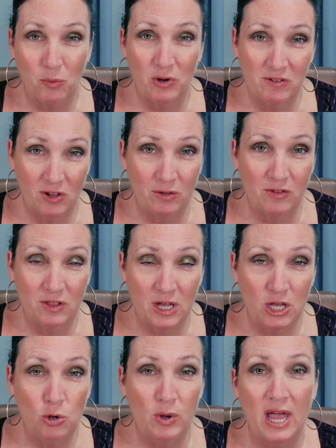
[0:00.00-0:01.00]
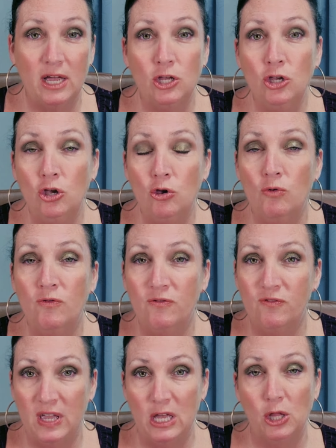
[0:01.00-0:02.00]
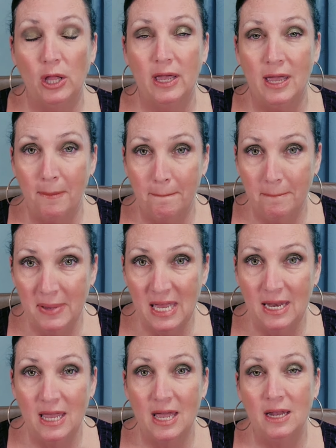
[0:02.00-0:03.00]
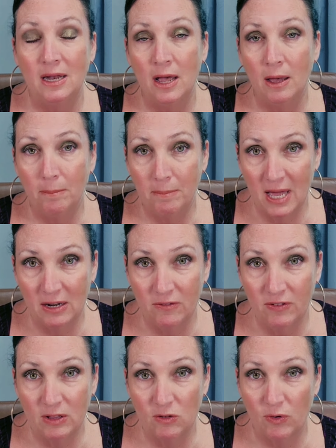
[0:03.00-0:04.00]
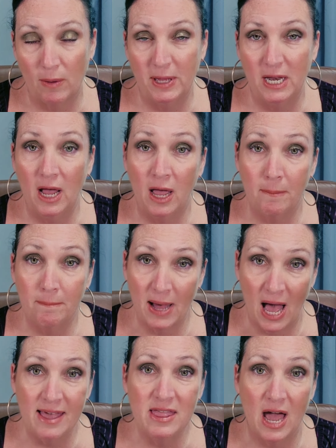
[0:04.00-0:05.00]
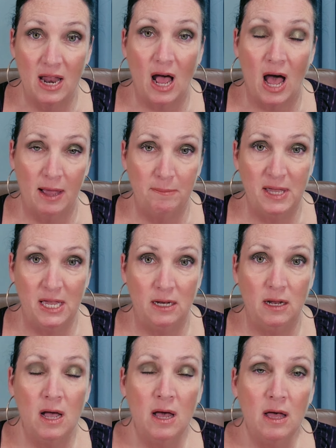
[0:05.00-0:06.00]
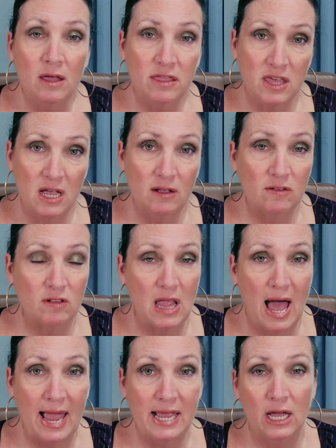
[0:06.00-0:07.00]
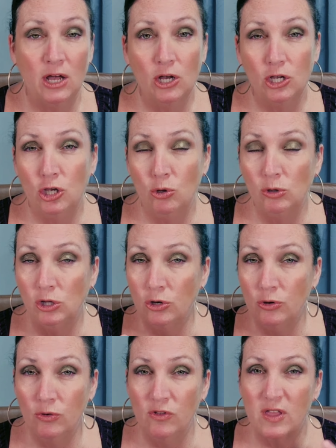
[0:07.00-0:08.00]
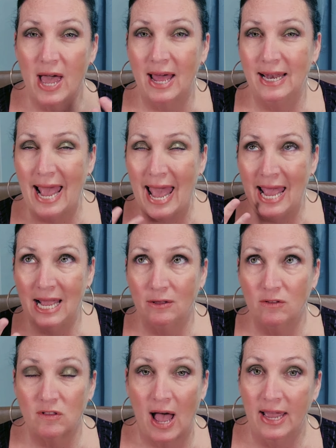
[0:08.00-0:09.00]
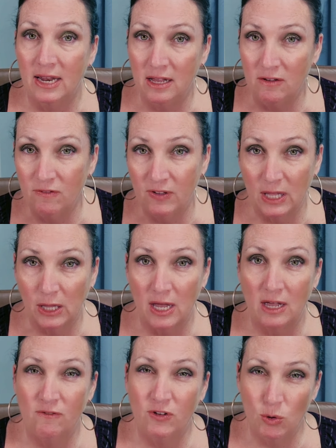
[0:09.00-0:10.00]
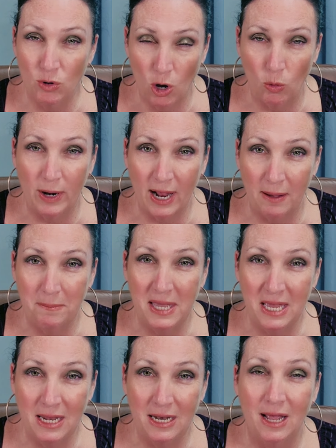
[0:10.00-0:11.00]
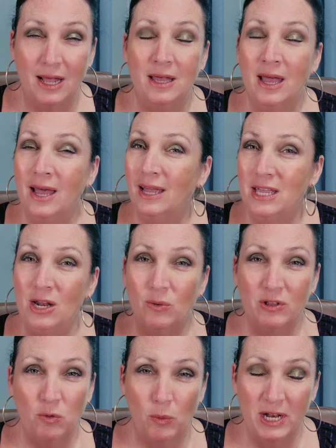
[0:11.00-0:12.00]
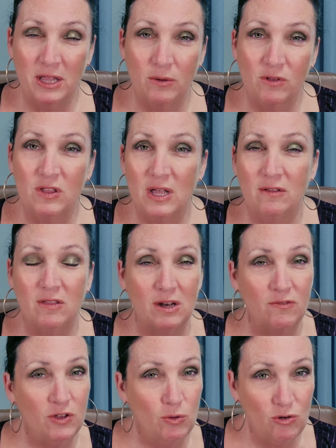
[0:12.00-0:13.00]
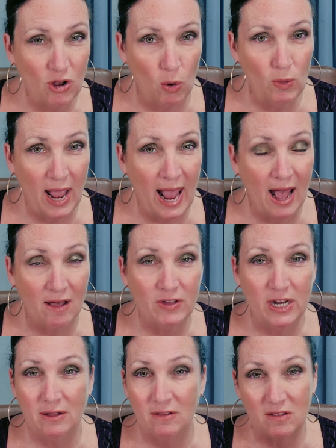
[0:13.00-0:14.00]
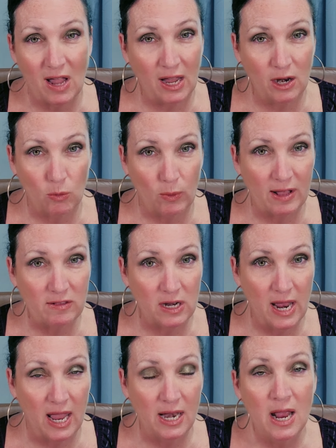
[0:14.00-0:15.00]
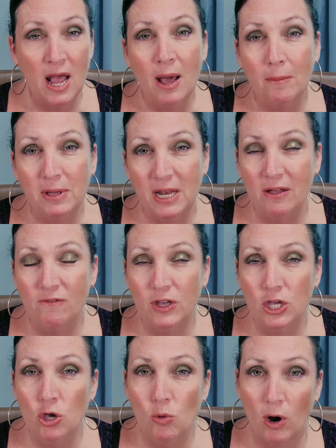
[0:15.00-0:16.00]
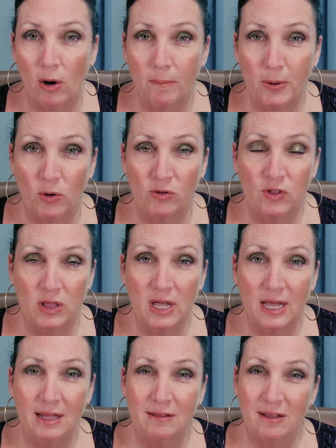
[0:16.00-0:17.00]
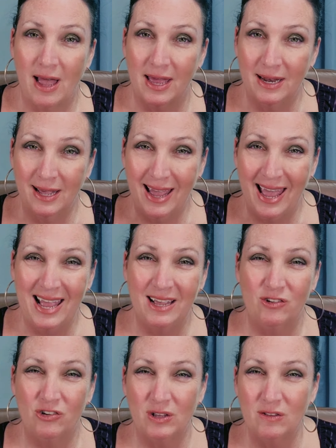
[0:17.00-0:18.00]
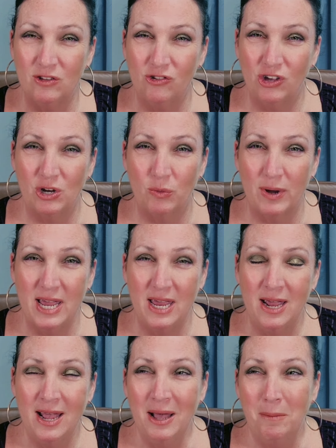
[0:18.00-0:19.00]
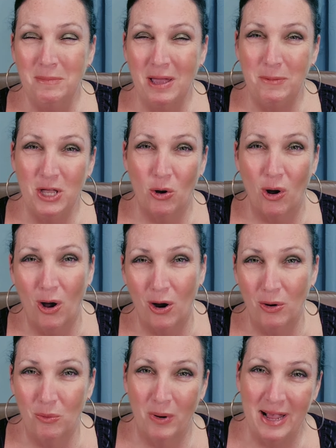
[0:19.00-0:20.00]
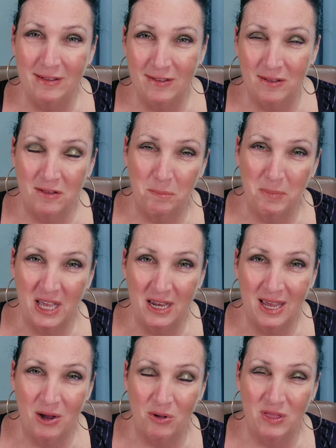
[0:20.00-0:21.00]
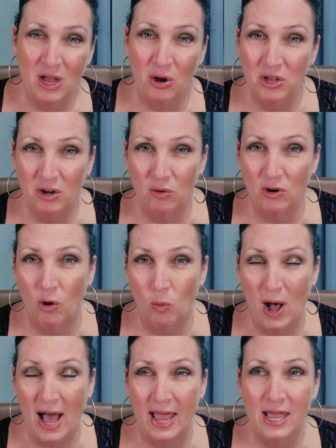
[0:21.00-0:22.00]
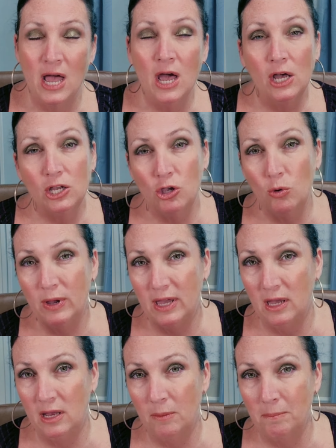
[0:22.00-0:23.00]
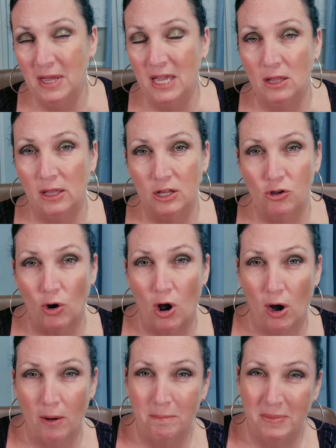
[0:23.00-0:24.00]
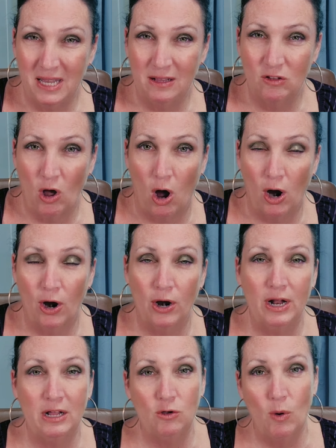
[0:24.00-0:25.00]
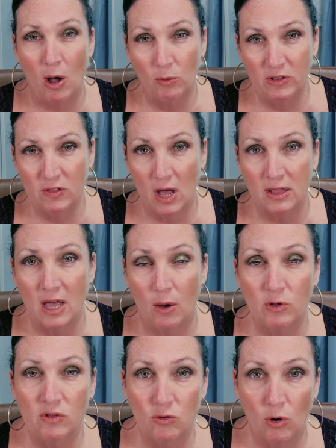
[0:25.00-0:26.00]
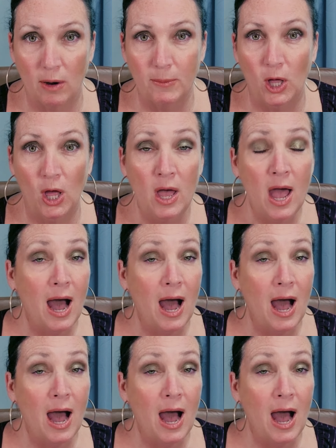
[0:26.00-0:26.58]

the results that you get. You feel immediate benefits from it. And by that, I mean things like you lose that anxiety feeling. If you know what I mean, you know, it's one of those things that if you don't have it, it's not going to resonate. But if you are a person that gets kind of anxious, jittery, maybe your heart races a bit here and there, you don't know why, you eat a meal and your heart beats hard and you always thought that was normal.